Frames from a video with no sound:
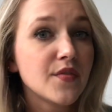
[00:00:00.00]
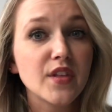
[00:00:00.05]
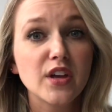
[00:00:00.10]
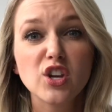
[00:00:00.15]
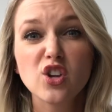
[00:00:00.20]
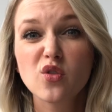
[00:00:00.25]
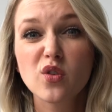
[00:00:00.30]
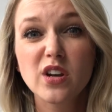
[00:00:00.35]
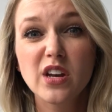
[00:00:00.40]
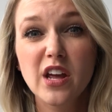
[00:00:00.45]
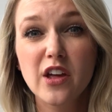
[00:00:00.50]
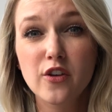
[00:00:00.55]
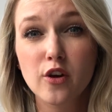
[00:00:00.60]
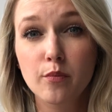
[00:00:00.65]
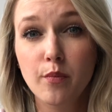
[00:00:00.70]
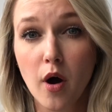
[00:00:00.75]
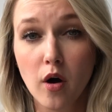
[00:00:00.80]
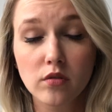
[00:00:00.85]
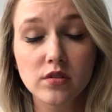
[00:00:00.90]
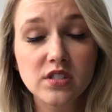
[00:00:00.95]
Then you can
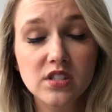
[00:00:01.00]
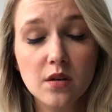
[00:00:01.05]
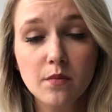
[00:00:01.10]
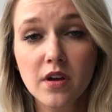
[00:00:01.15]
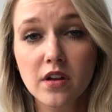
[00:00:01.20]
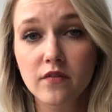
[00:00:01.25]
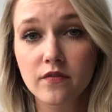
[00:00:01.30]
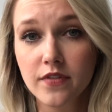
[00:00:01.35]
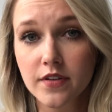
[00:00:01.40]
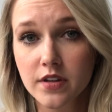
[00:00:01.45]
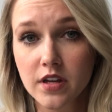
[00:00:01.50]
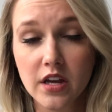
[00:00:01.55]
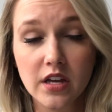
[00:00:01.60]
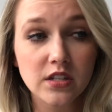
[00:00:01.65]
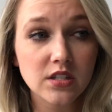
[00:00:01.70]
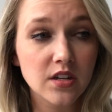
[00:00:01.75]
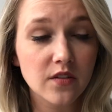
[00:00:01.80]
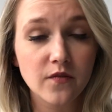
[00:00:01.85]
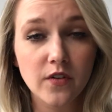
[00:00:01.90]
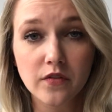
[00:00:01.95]
either post them into
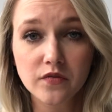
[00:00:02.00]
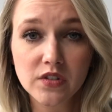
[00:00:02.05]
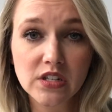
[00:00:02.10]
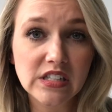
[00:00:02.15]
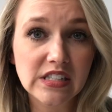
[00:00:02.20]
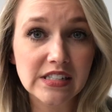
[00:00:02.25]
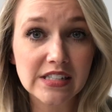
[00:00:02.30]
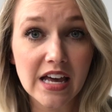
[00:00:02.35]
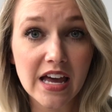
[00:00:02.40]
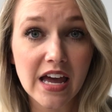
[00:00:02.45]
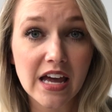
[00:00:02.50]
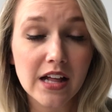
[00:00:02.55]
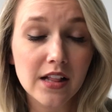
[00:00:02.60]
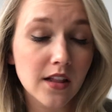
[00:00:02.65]
15-second